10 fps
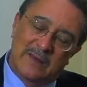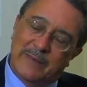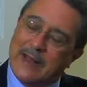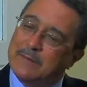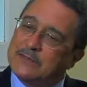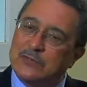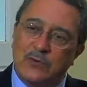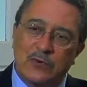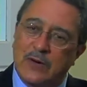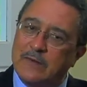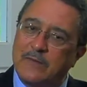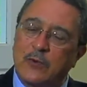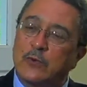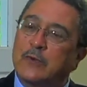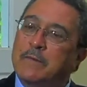But I'm so
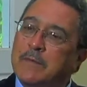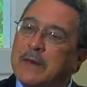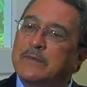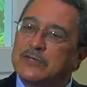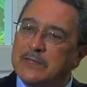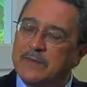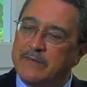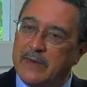grateful to the membership